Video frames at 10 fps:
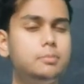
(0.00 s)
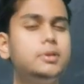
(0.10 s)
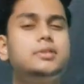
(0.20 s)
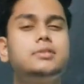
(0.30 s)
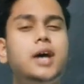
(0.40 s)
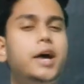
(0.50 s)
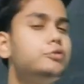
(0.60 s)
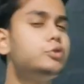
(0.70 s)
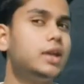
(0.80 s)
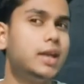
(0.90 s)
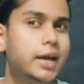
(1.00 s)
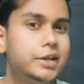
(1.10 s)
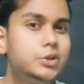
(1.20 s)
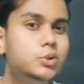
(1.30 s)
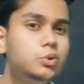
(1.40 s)
But I wouldn't like
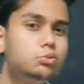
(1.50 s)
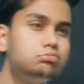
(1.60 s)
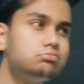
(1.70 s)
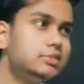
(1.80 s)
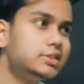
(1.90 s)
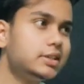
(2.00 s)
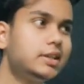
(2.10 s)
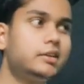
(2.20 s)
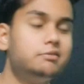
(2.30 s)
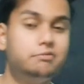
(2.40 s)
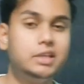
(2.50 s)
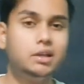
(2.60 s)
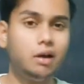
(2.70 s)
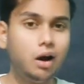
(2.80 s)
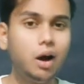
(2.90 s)
to say that we
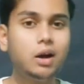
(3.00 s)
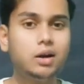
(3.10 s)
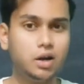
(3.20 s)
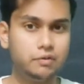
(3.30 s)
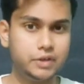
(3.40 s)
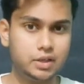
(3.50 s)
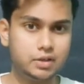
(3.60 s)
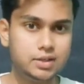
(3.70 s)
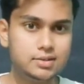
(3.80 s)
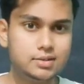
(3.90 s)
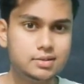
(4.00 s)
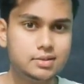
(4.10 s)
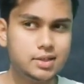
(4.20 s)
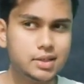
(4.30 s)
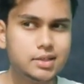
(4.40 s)
are awareness.
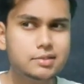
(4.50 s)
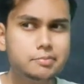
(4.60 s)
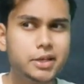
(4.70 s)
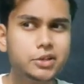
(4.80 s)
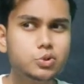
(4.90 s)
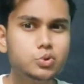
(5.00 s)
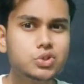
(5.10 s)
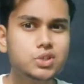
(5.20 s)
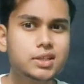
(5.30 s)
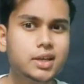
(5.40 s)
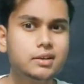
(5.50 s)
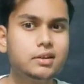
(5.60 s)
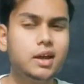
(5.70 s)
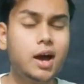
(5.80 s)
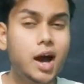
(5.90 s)
It is better to say that
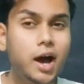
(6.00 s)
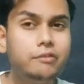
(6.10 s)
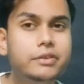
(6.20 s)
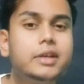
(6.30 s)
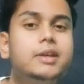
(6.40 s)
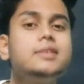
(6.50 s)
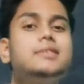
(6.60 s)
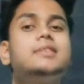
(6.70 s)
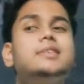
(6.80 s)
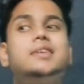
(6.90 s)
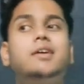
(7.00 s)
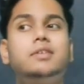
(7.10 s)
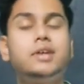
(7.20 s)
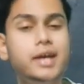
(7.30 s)
awareness is our